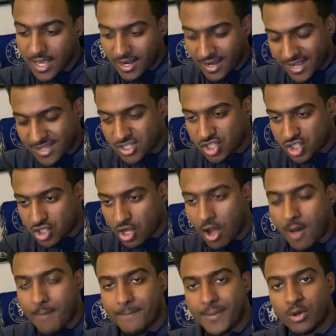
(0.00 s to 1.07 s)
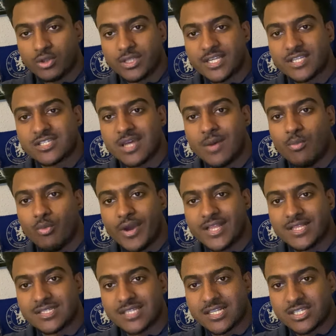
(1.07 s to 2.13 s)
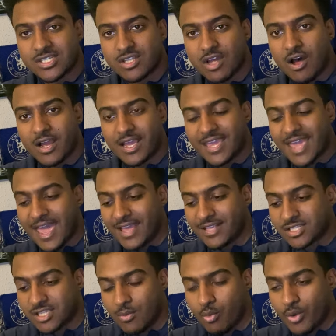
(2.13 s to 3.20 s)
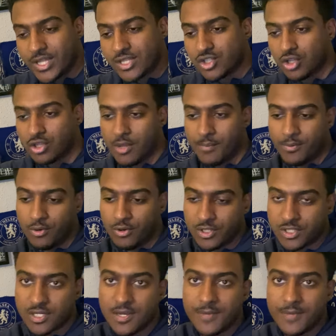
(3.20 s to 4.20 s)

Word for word: Let's start building some wins. Let's start getting some wins on the board.